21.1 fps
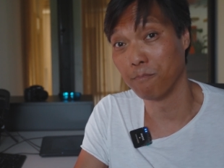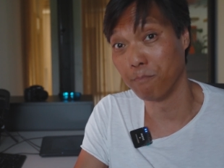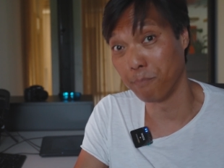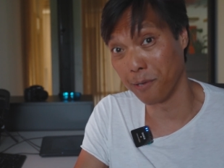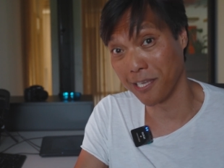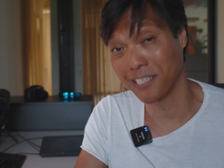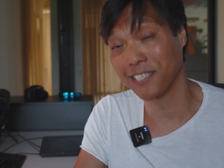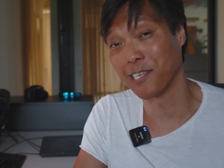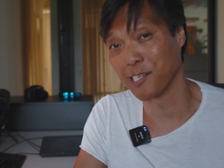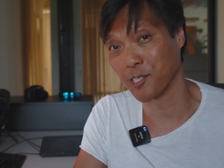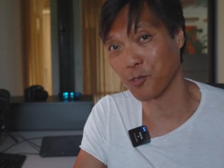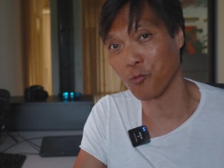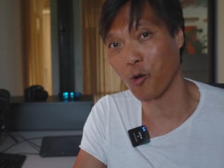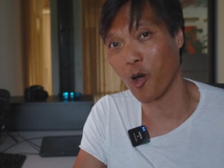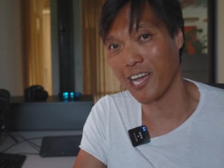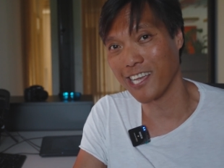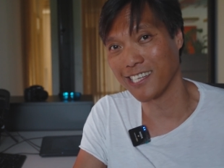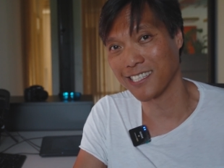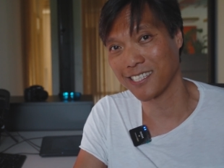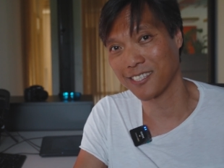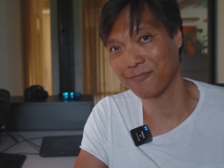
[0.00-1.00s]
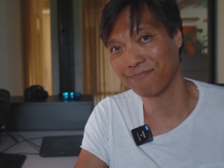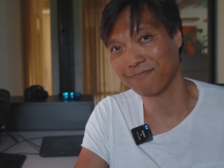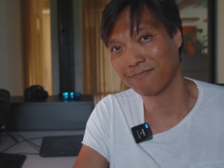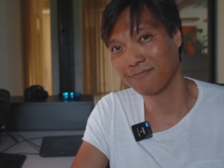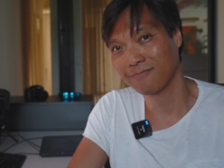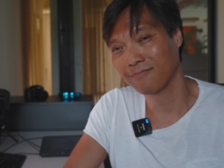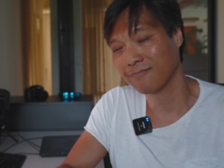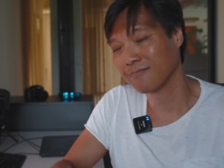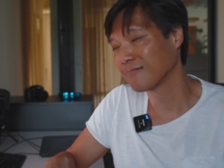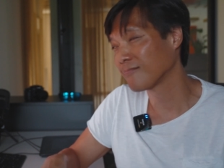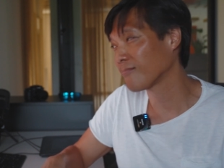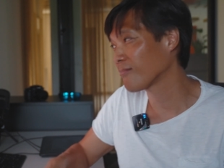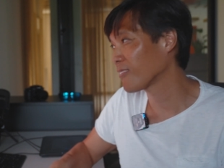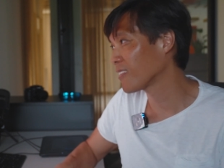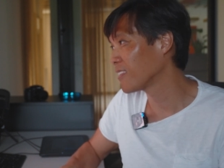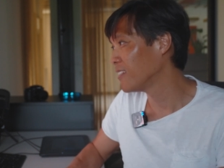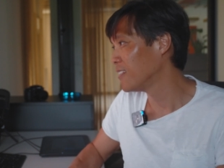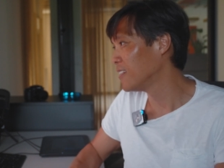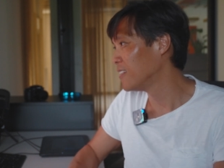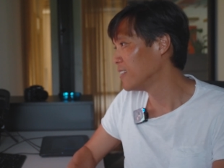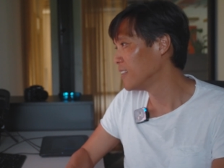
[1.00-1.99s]
business-wise.
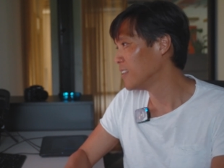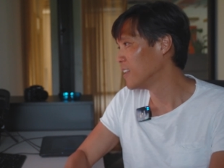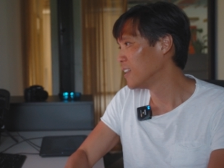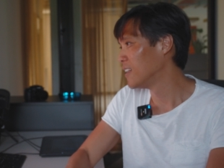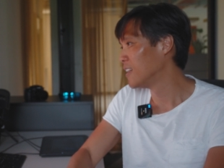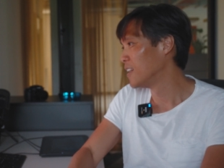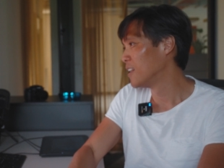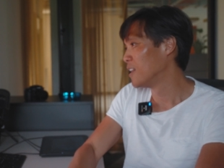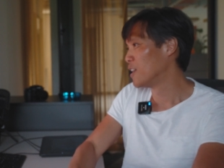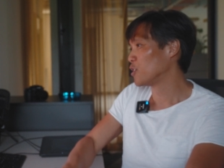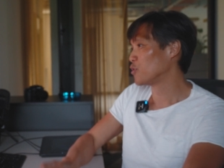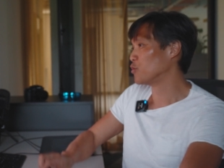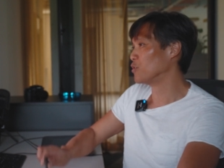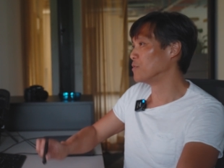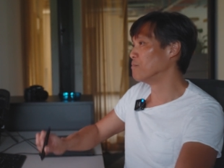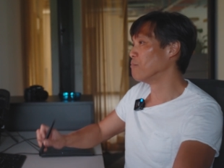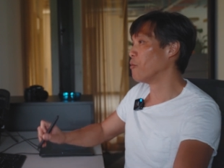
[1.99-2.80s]
Good